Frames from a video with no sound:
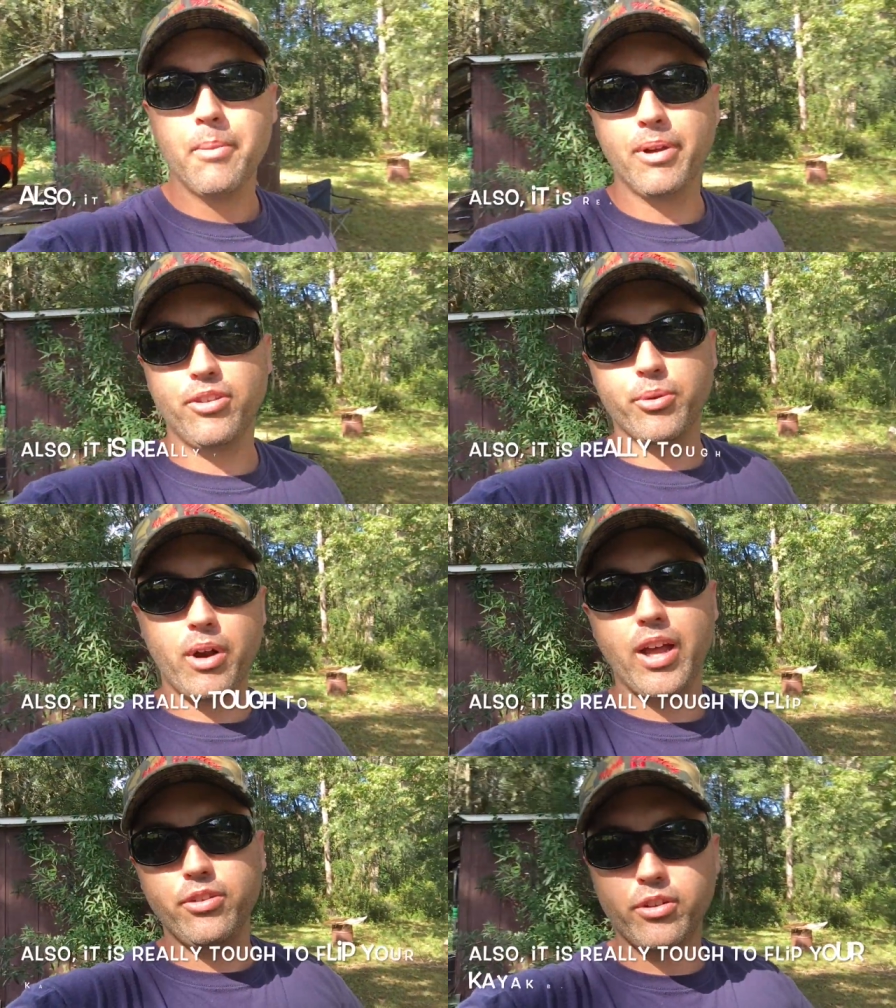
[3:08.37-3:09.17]
because the
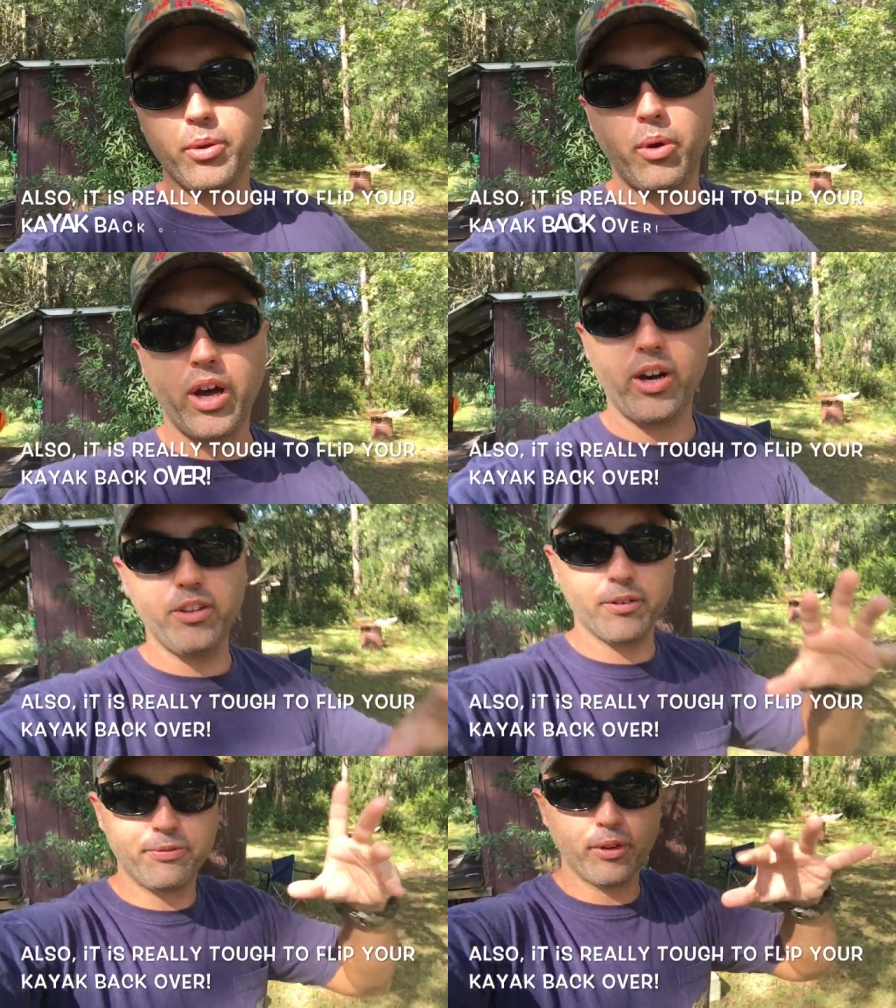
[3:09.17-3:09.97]
rods are in the water
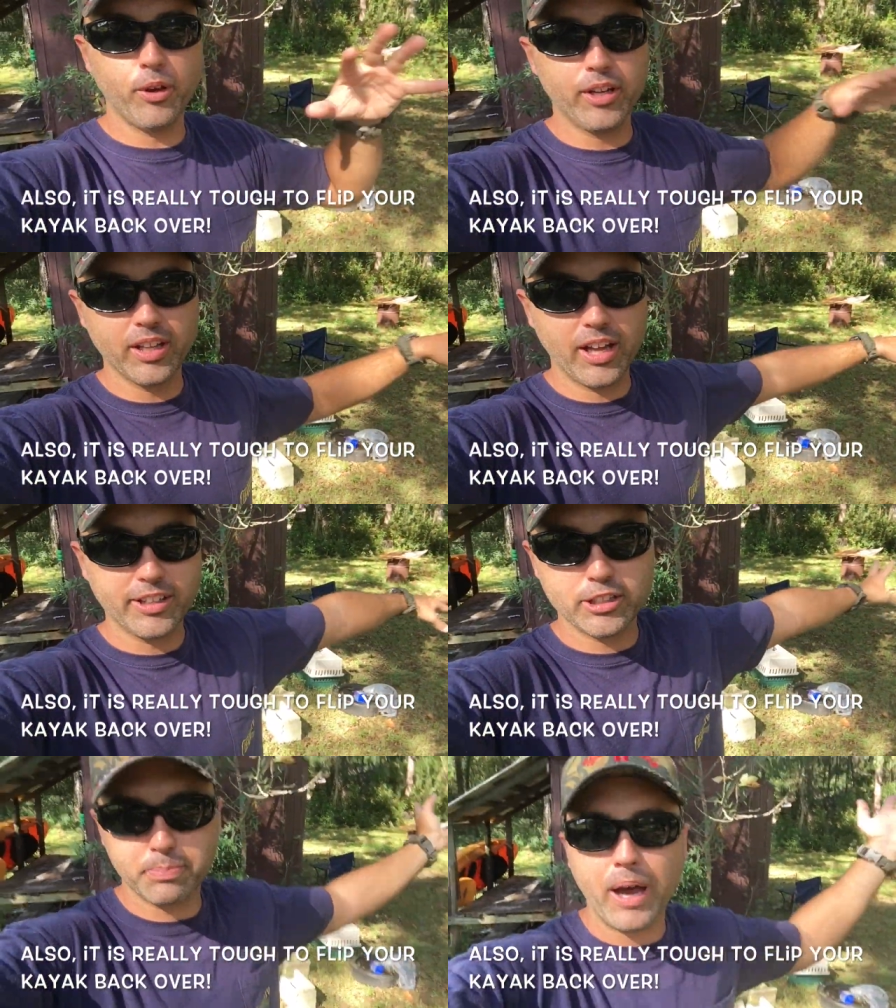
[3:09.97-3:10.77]
and they're floating
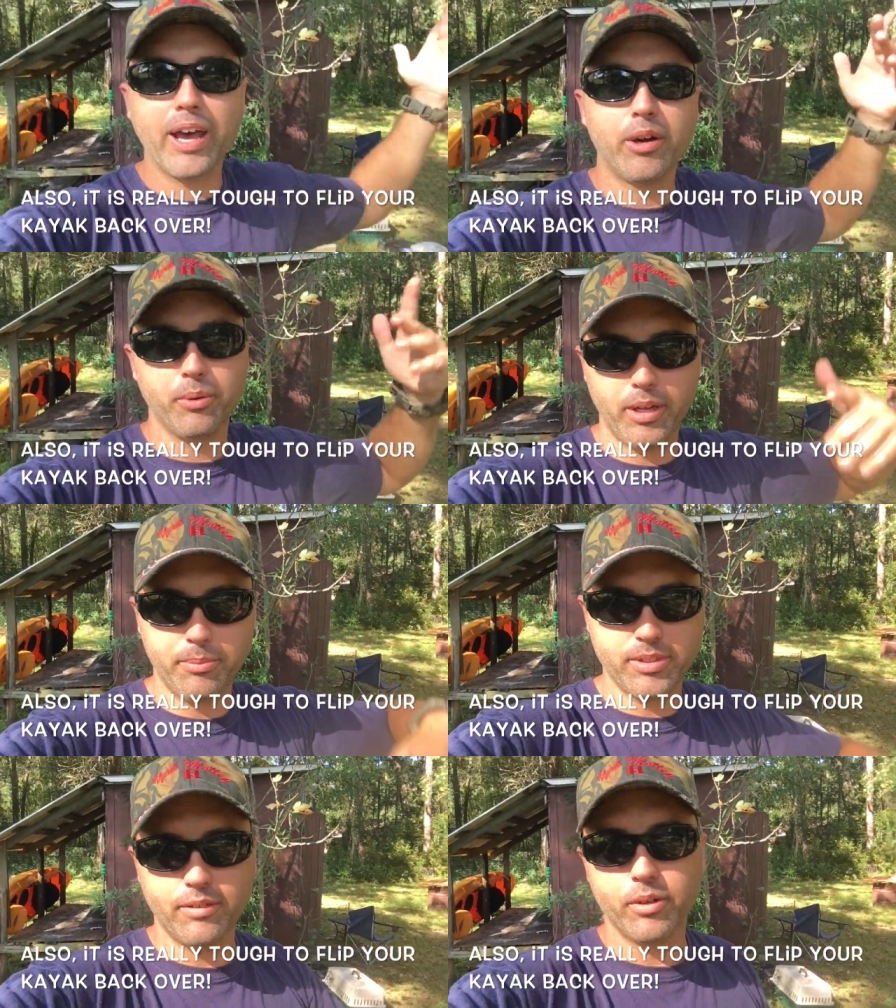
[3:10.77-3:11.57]
like spider
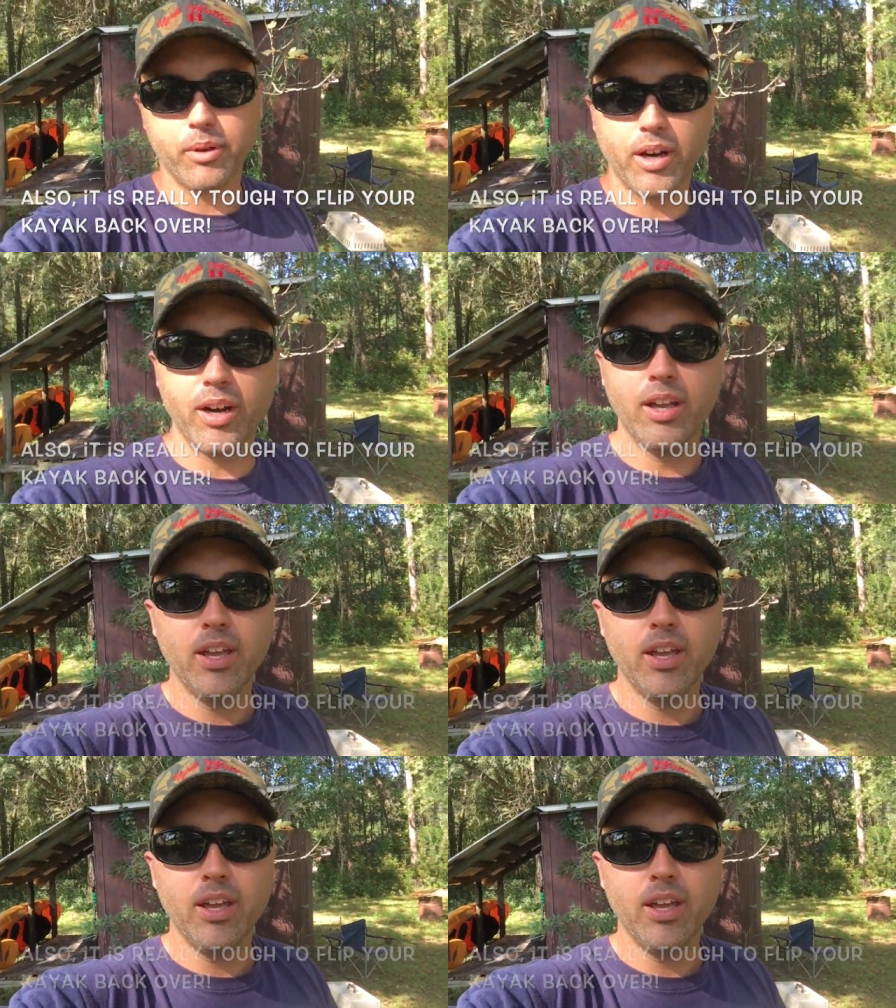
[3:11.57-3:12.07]
webs everywhere.